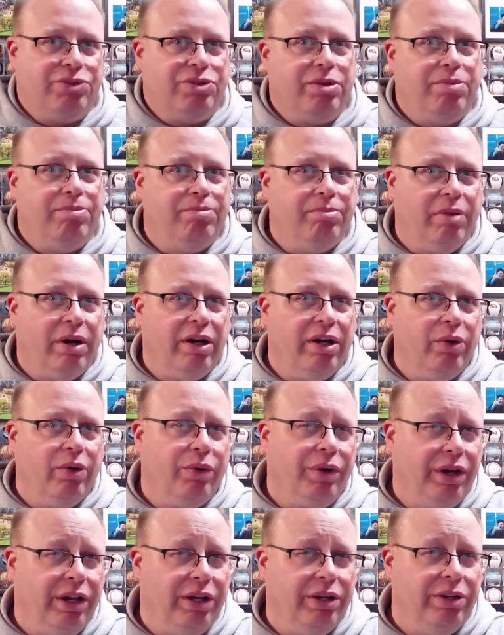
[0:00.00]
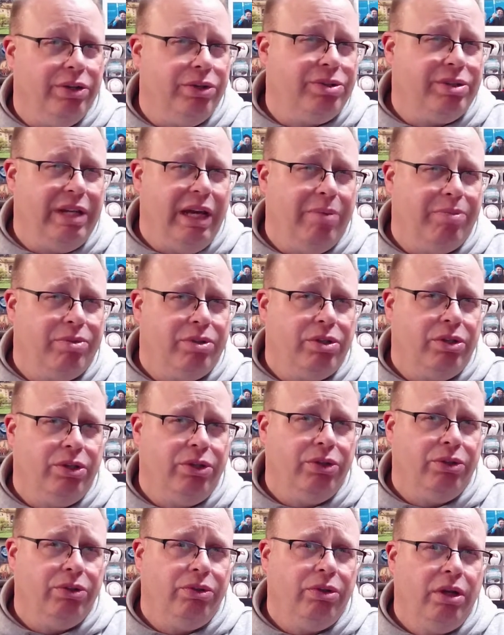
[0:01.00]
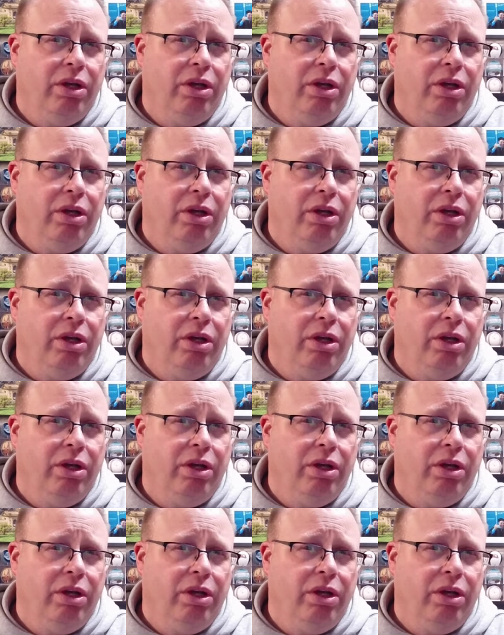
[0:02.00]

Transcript: tomorrow we're going to do step 2